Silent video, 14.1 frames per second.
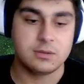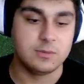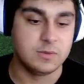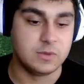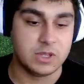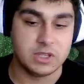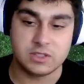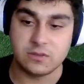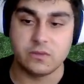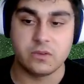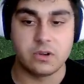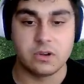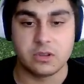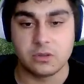That's a
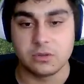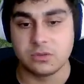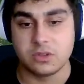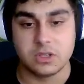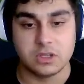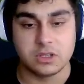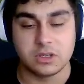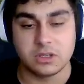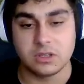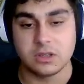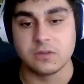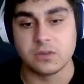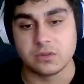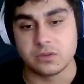very good thing
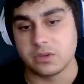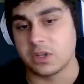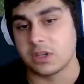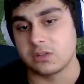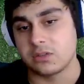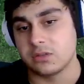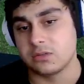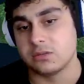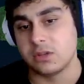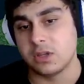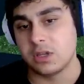if you're trying to,